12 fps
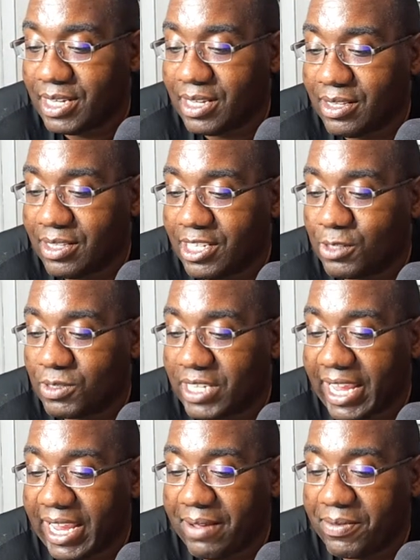This was an
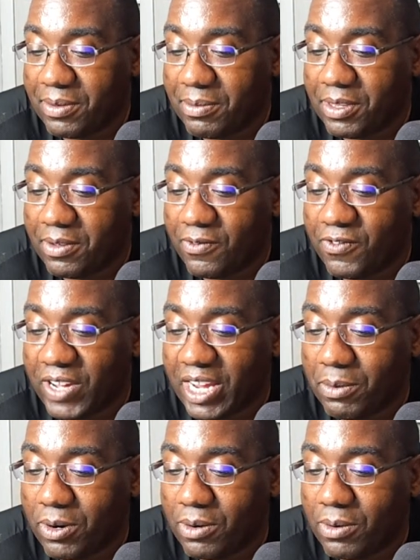anthem of the
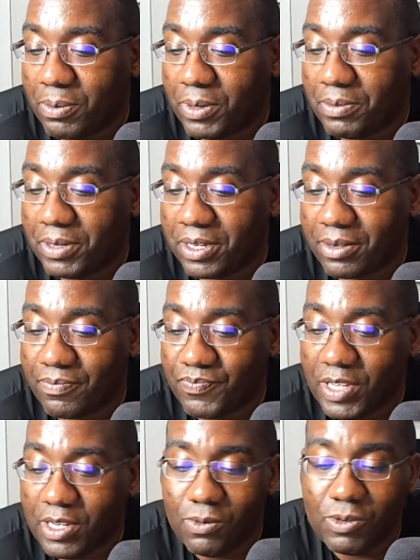Weimar Republic
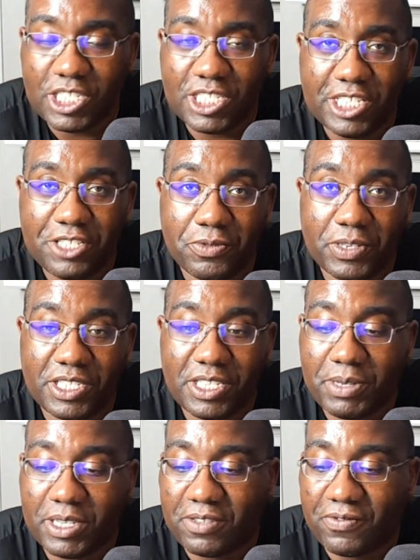which is interesting
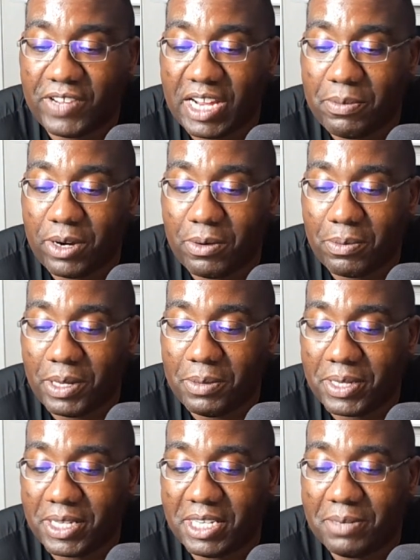because the Weimar
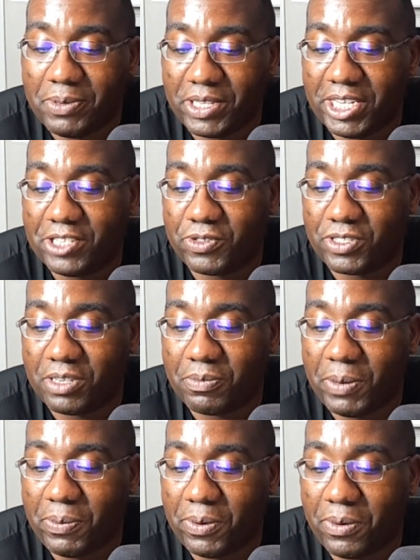Republic didn't put the interests of the
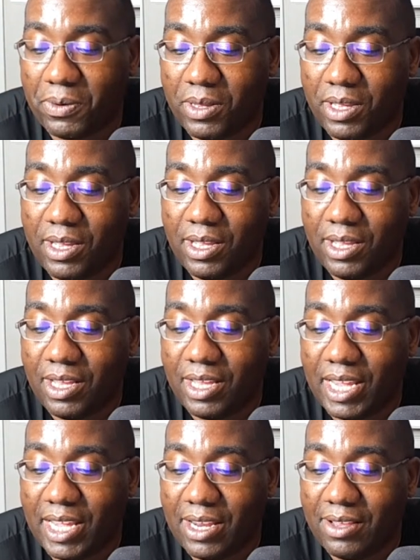people
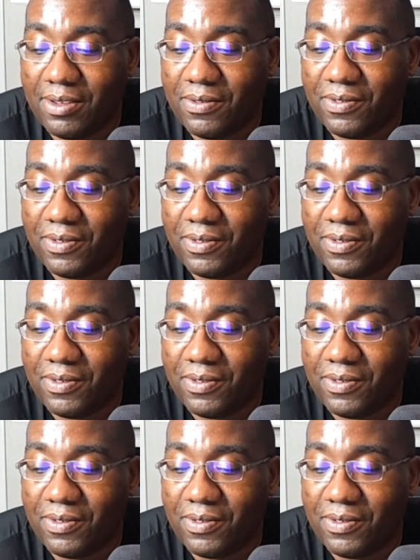ahead of